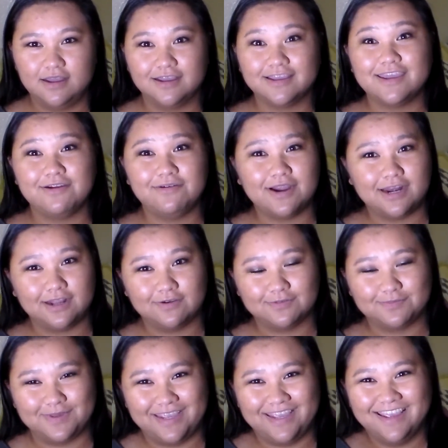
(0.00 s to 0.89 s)
a get ready
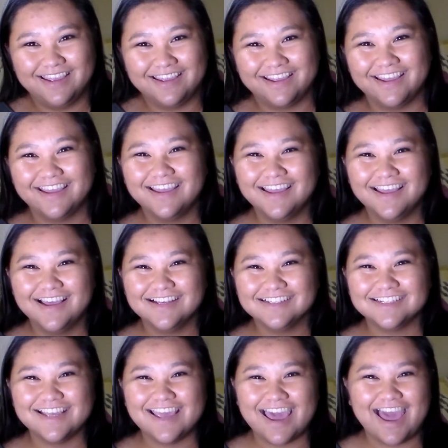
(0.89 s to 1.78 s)
with me.
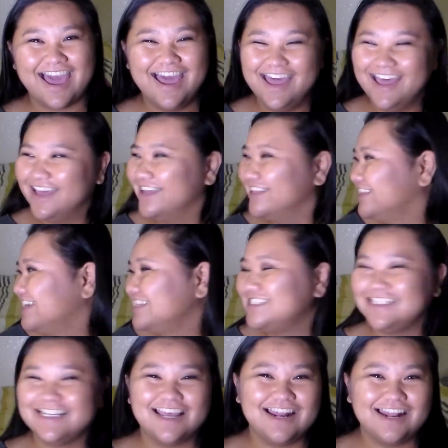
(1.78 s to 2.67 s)
So yeah,
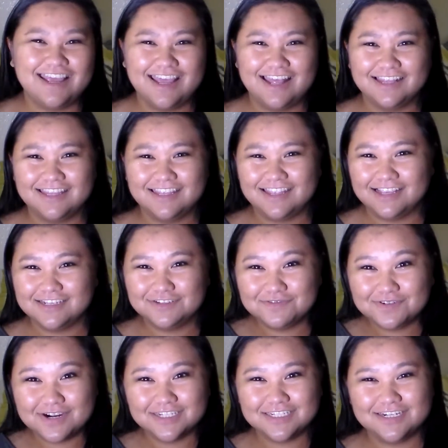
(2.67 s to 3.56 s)
that's it, and
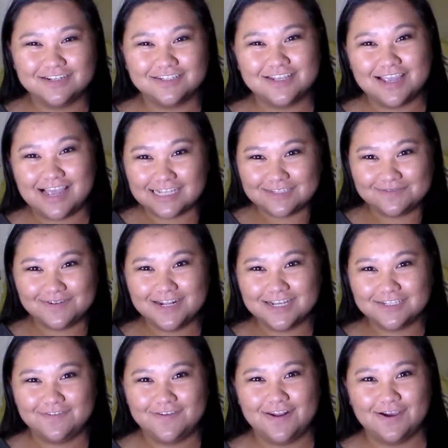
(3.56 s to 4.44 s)
thanks for watching. I'll see you guys in my
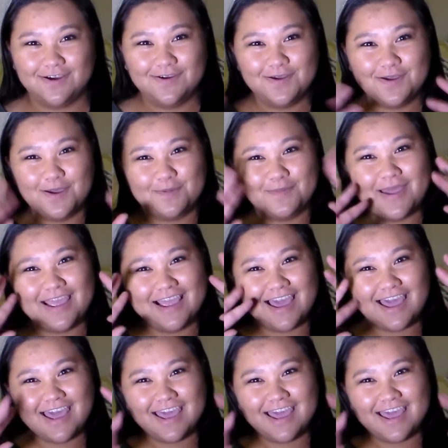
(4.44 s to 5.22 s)
next video. Bye